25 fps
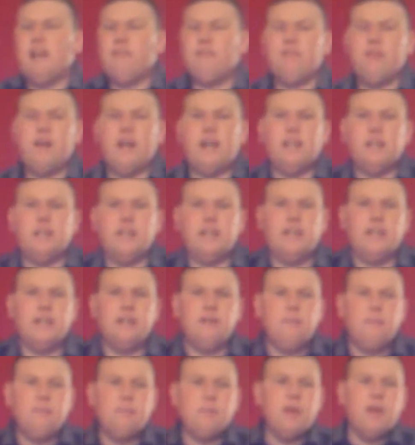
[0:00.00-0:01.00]
that
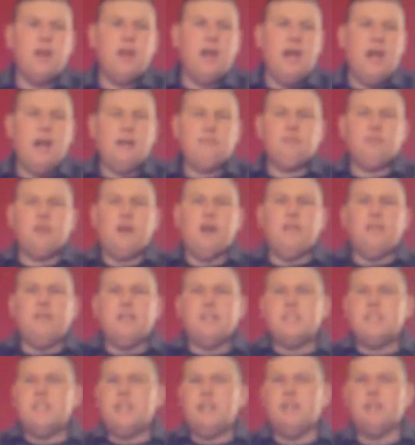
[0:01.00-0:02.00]
finally. After all
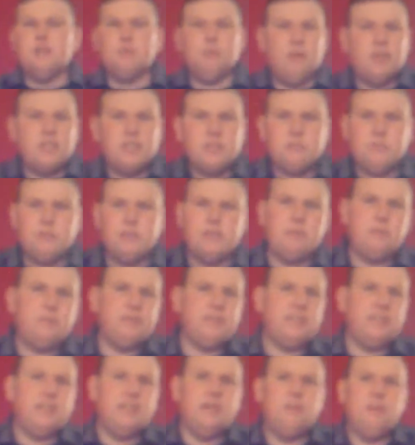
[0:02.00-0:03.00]
these years, watching him in
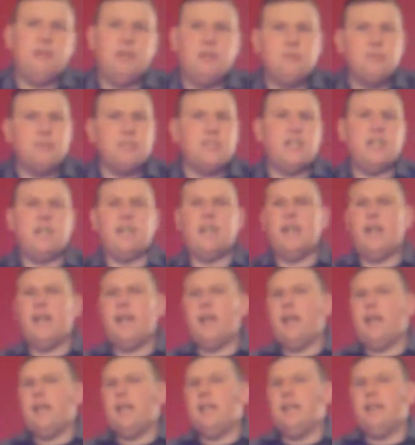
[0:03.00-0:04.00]
WCW and
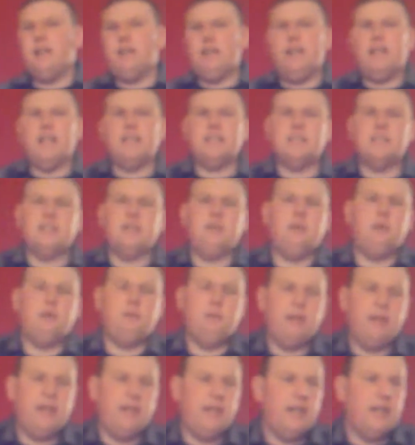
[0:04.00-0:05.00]
TNA, here he is in
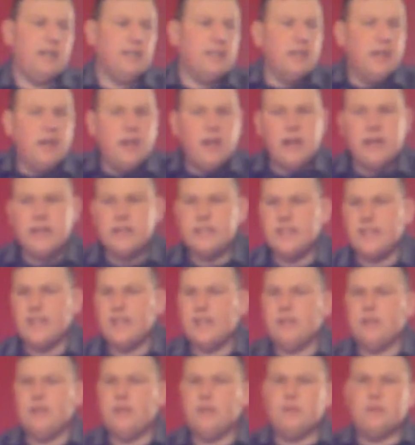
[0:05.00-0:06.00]
WWE.
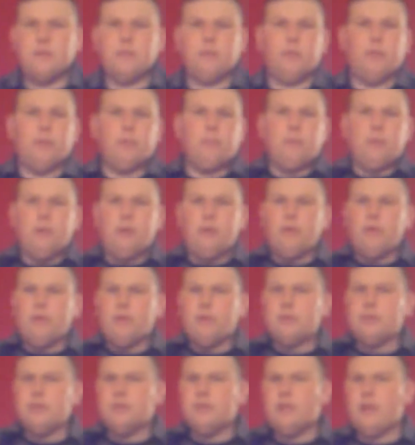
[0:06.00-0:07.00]
I know there's
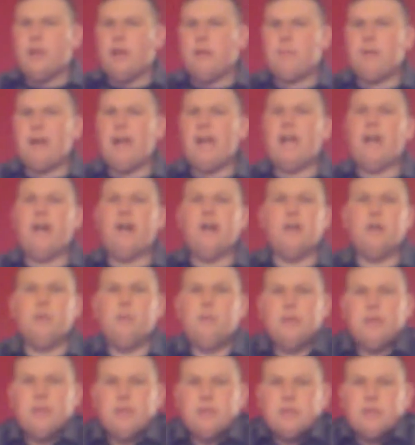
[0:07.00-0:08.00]
rumor abound
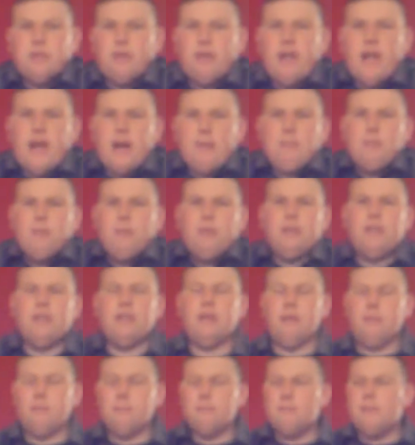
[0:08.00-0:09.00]
on what's going to happen with
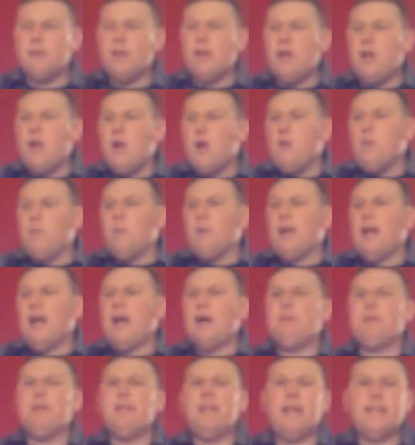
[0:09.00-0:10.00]
him. What
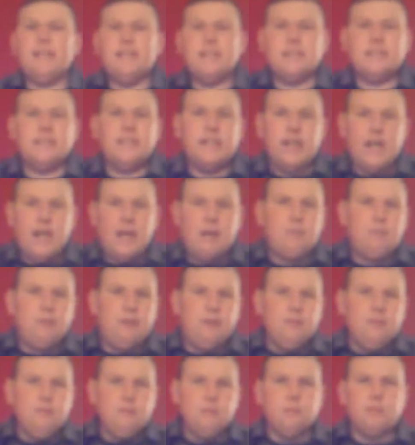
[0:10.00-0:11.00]
I would like to see
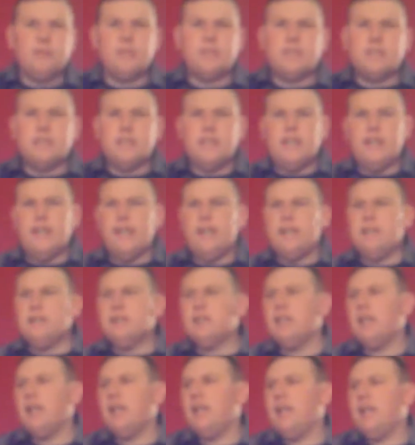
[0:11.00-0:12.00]
happen with
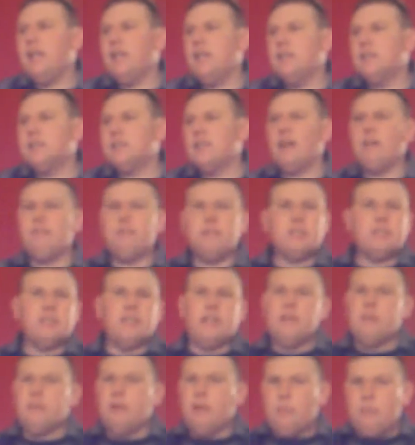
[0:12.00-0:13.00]
Sting is,
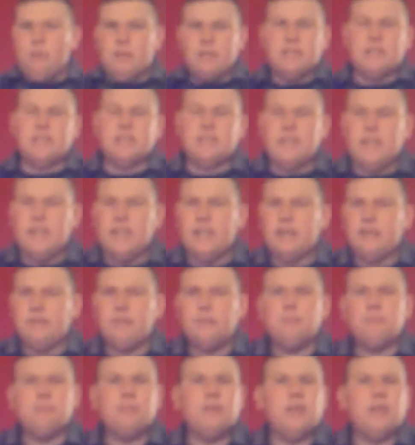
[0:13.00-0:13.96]
obviously everybody wants to see it,